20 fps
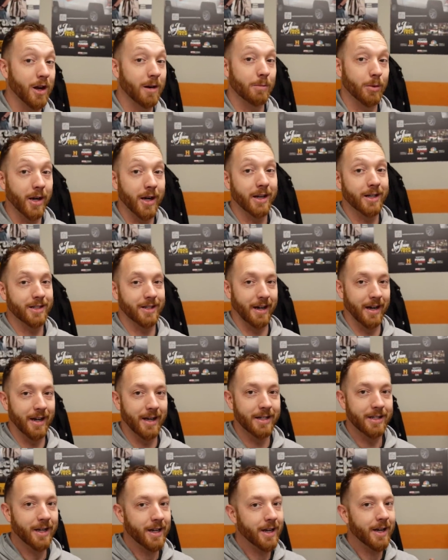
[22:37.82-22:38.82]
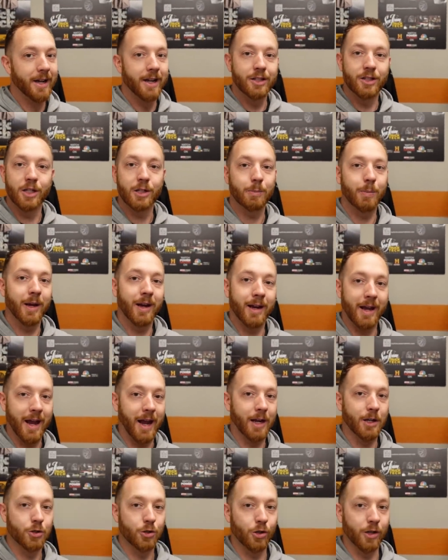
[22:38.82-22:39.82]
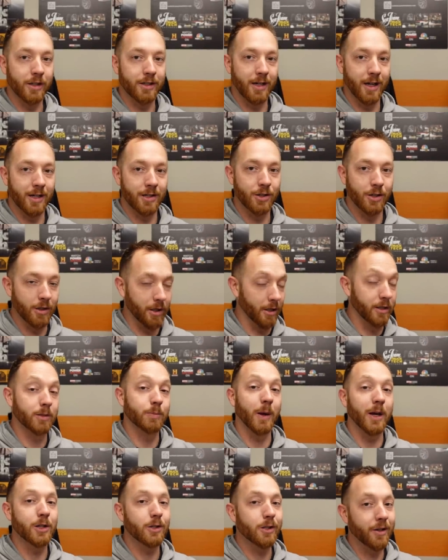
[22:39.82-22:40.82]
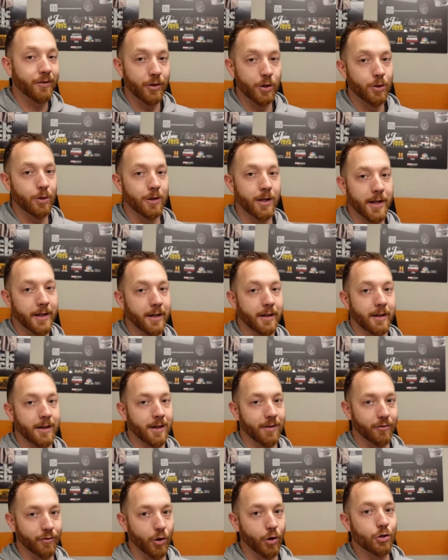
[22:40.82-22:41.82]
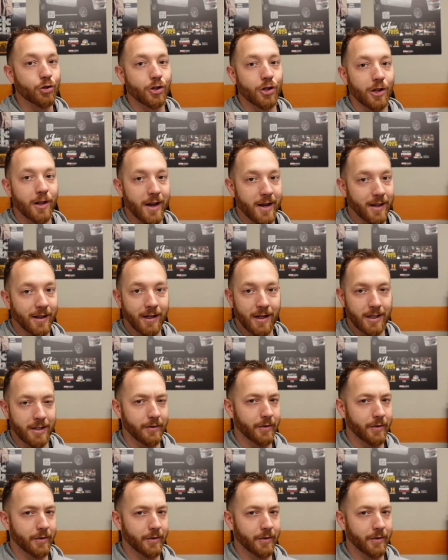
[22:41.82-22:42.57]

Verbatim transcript: on brakes, guys, just pay extra attention, especially if you're doing like a conversion like this.